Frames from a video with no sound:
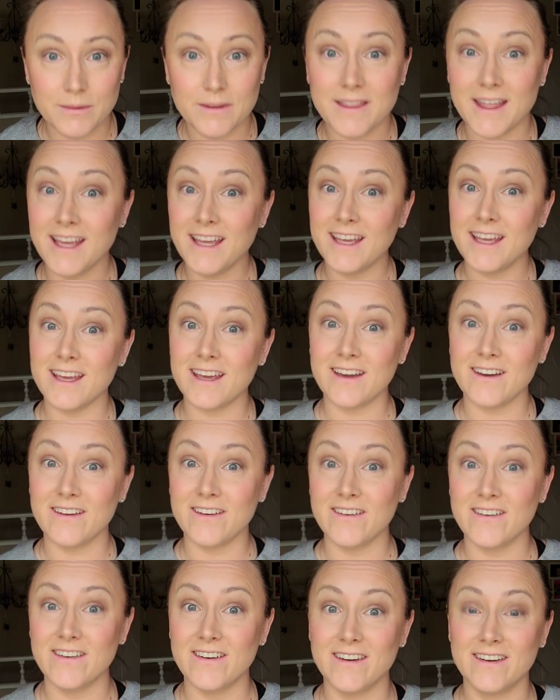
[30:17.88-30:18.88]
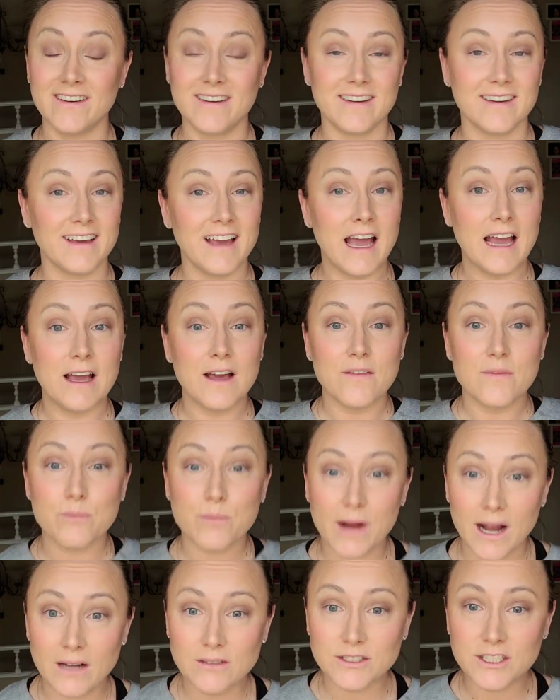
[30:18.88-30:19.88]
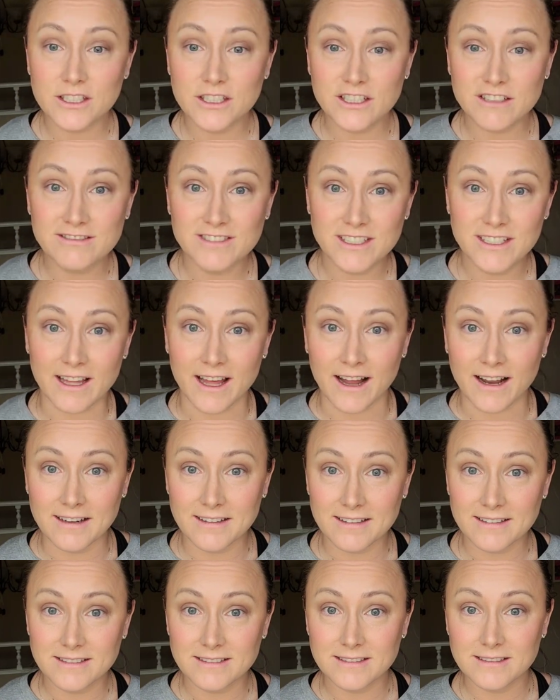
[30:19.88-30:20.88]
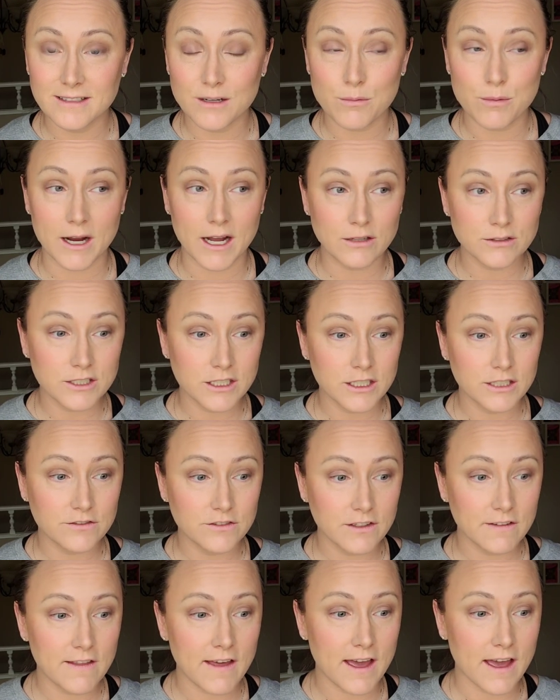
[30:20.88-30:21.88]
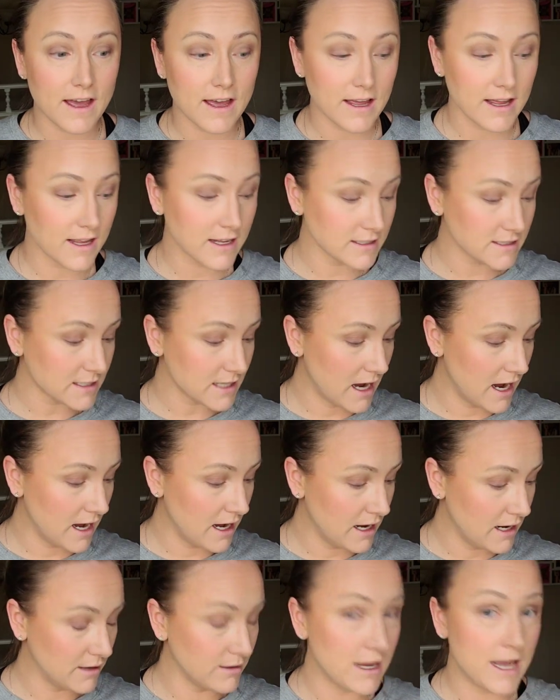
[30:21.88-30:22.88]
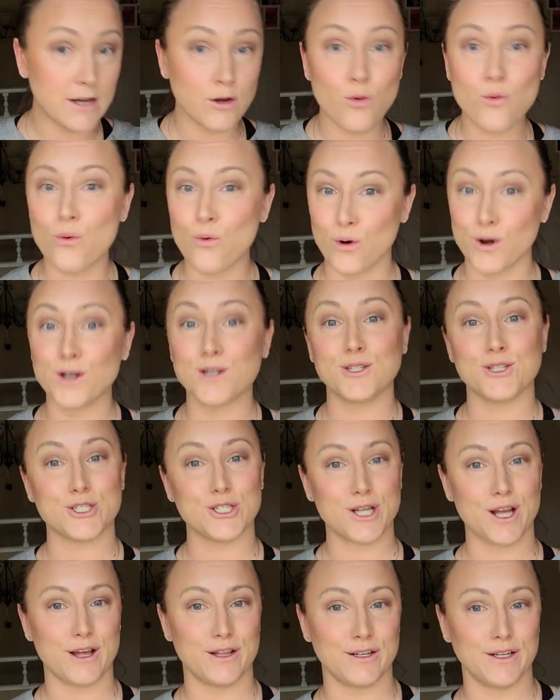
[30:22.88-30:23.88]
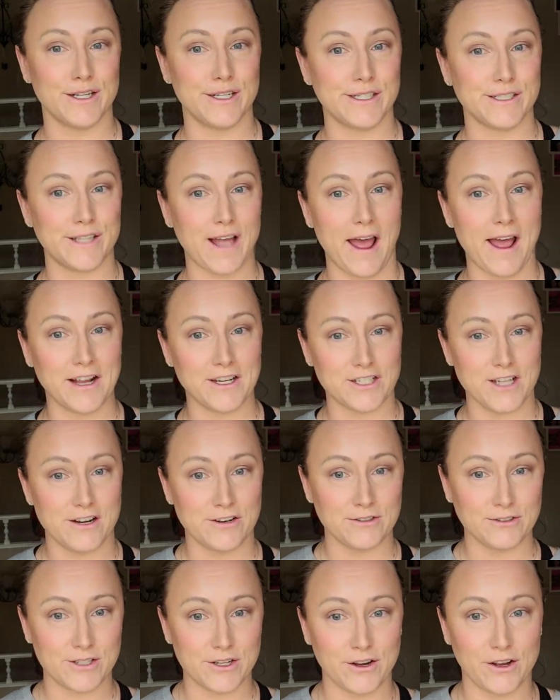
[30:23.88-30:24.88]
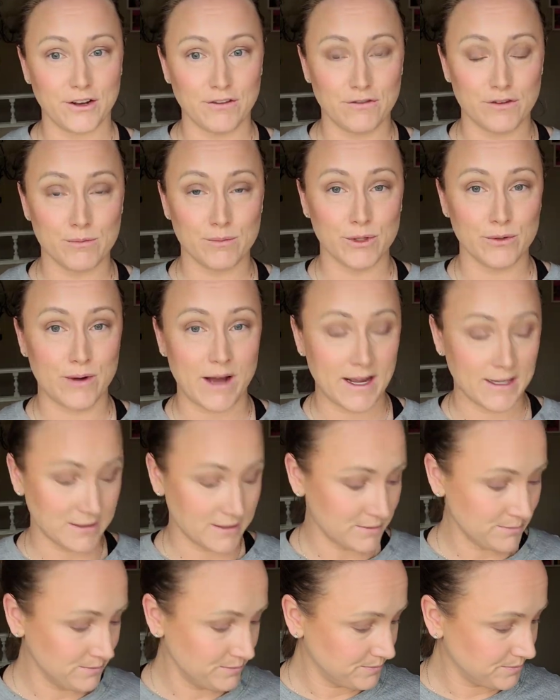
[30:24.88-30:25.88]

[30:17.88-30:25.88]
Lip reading: Thank you. Browns are good for that. Browns are good for that. And orange colored eyeshadows are good for blue eyes.